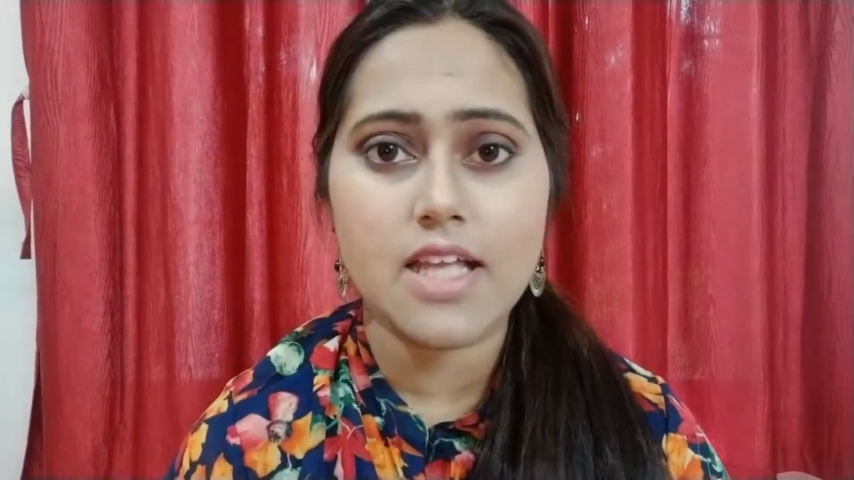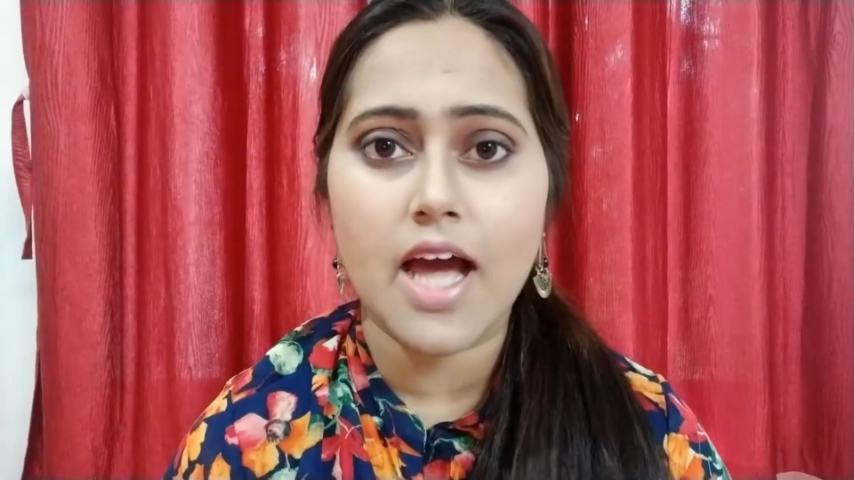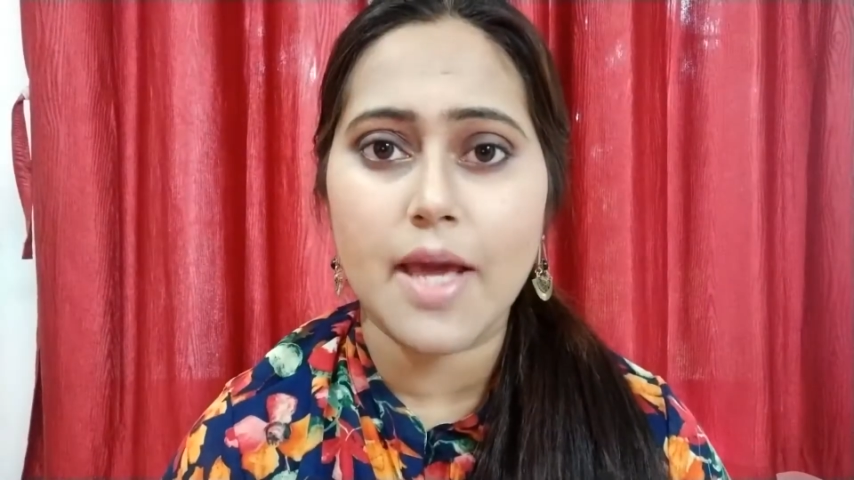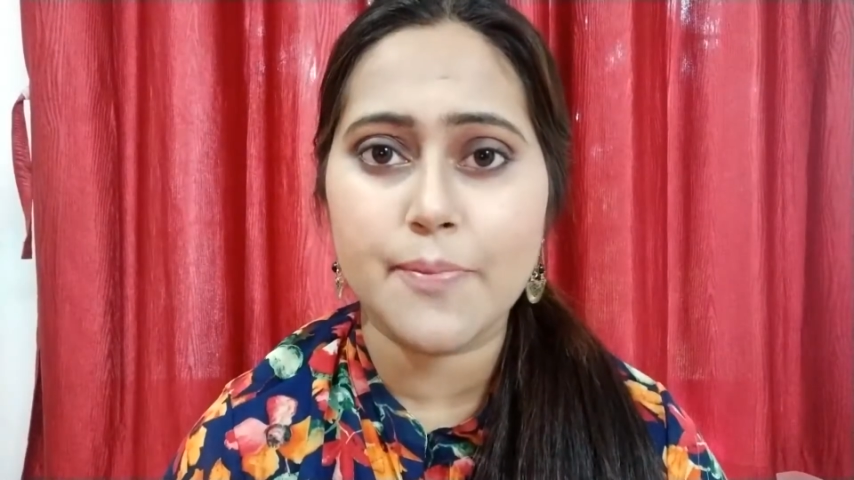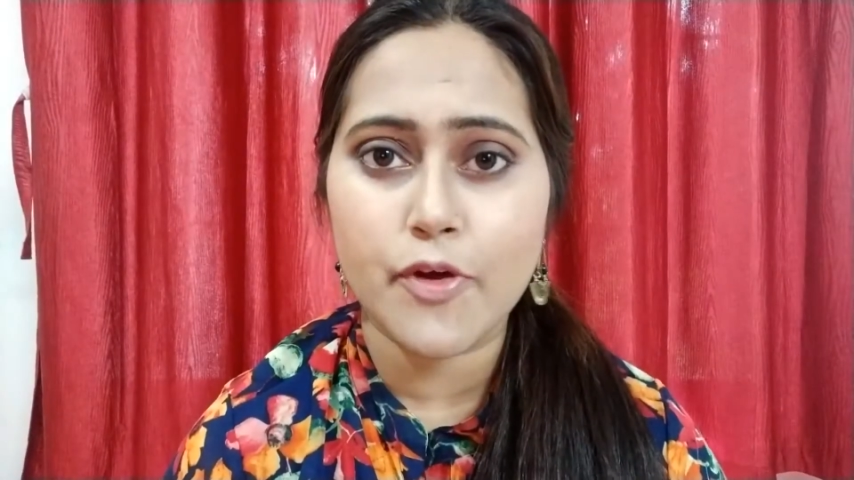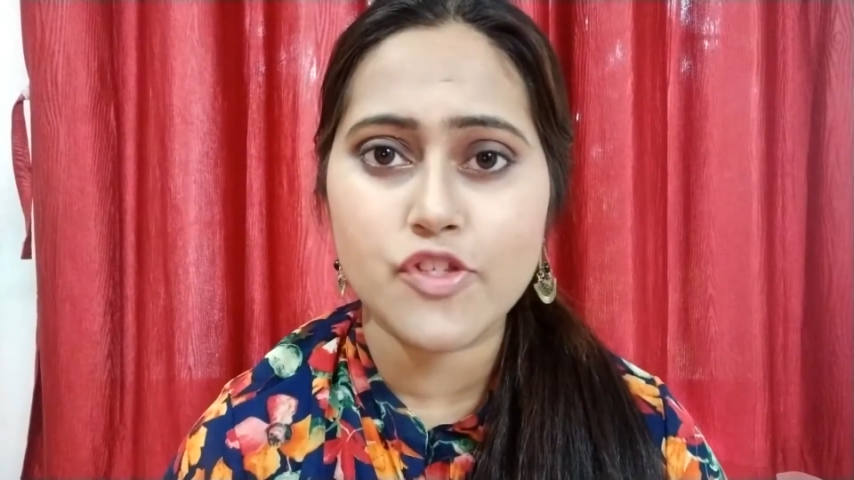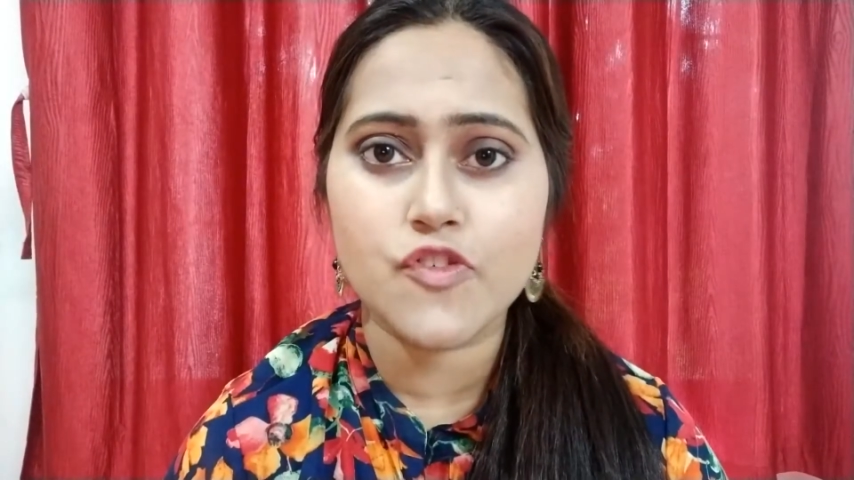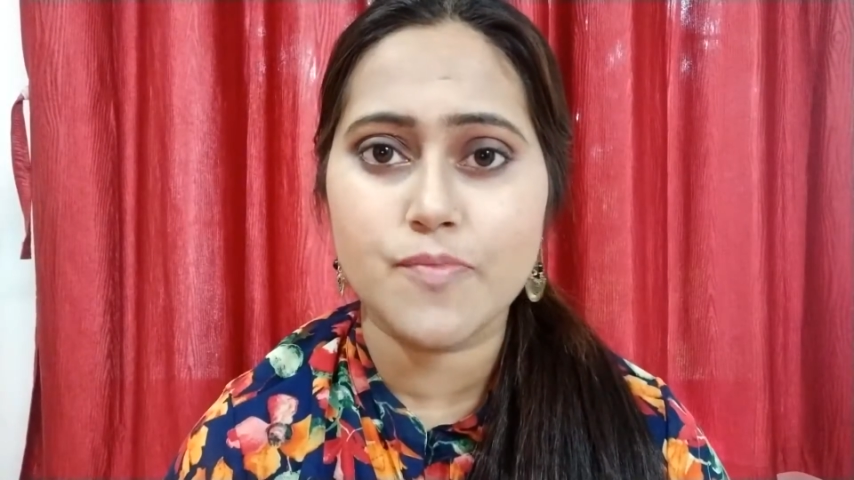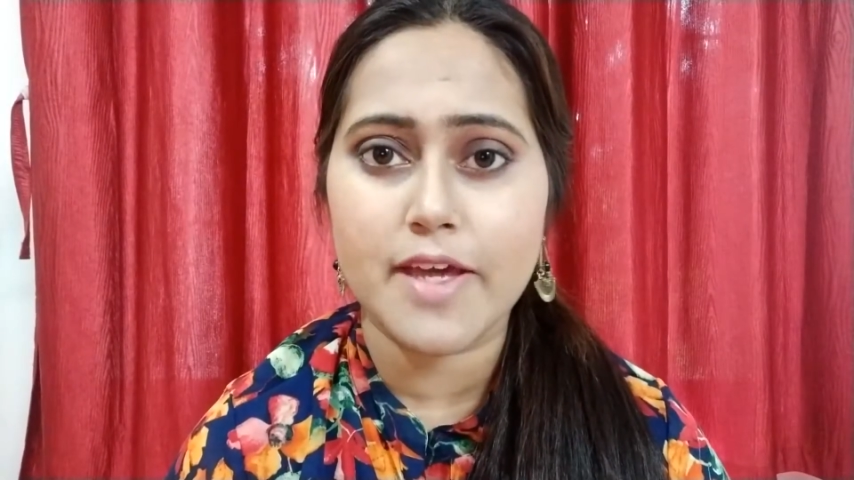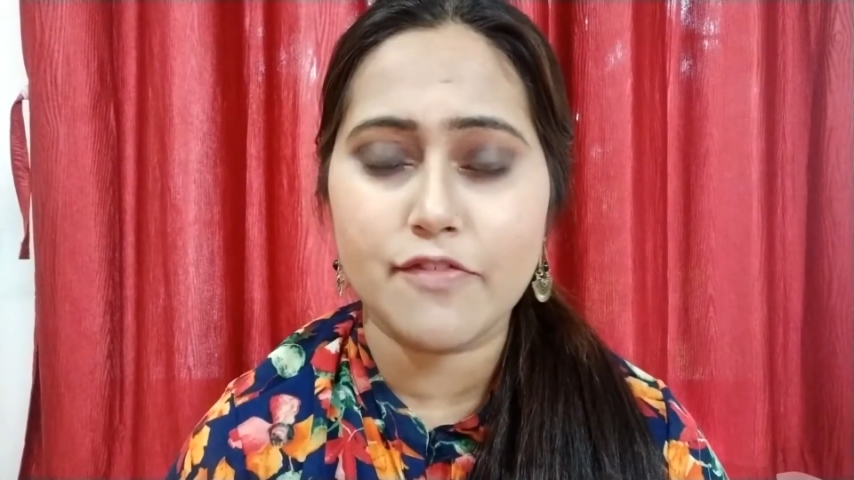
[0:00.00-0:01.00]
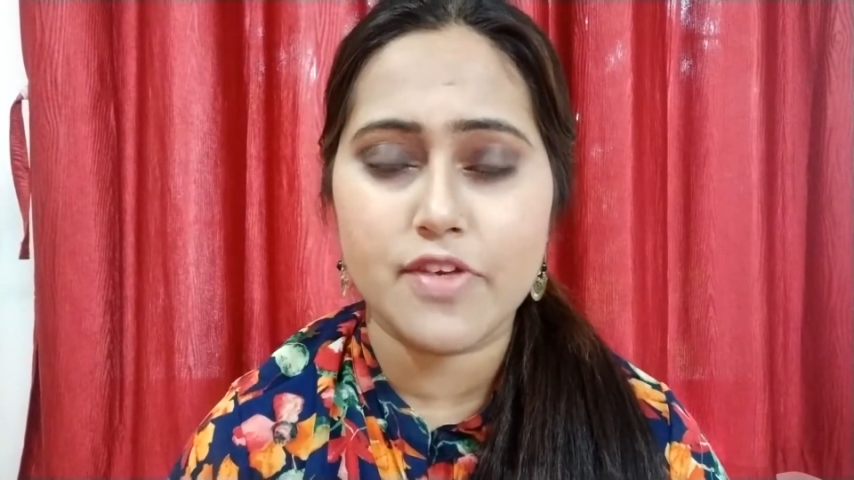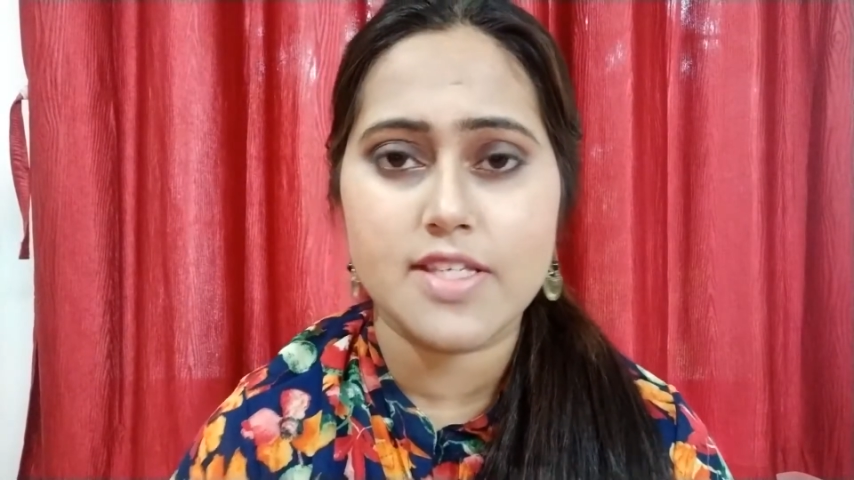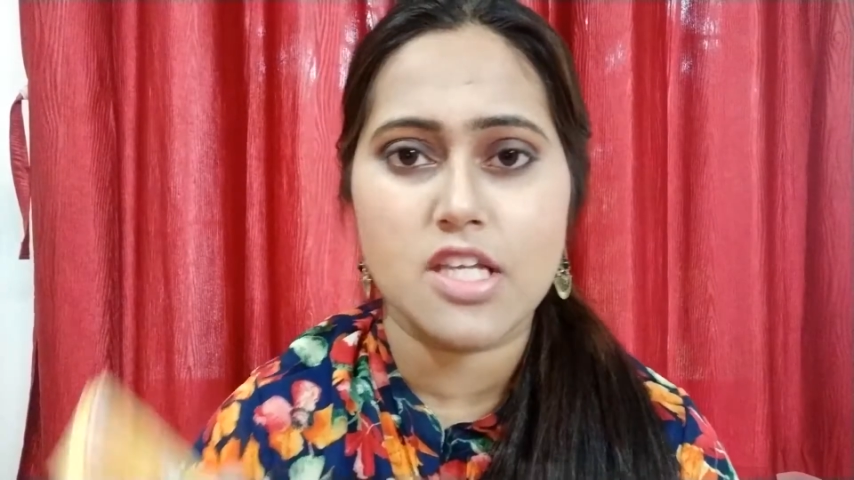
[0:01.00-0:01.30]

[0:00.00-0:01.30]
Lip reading: the high points of my face,